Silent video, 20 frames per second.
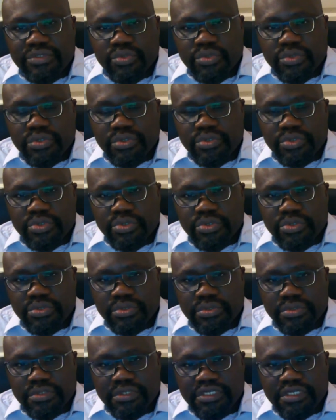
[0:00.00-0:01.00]
to
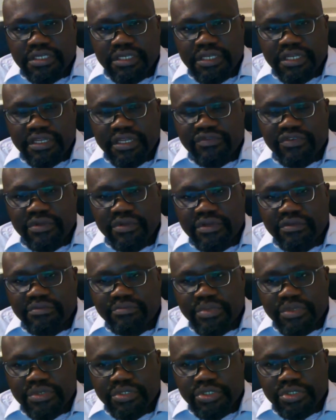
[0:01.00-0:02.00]
control the level
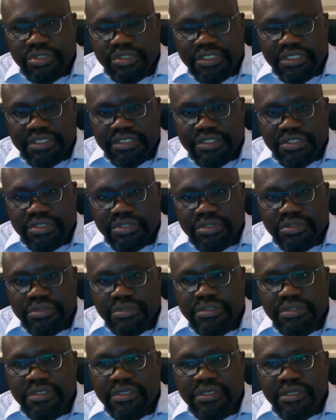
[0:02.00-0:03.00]
of blood sugar.
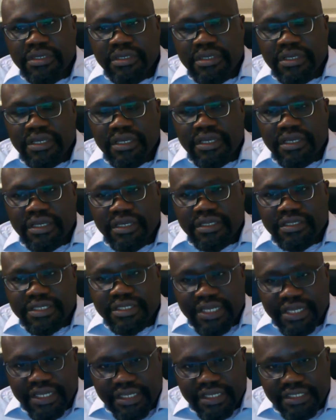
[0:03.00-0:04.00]
So
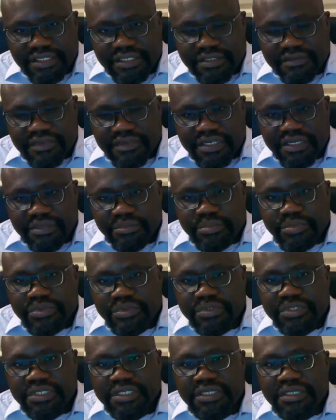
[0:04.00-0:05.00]
diet is very
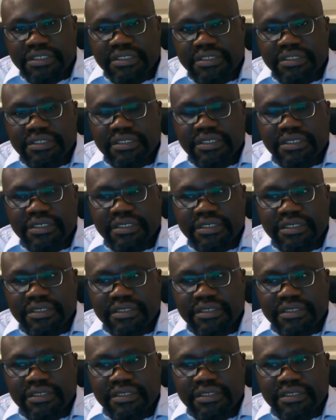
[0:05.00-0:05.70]
important.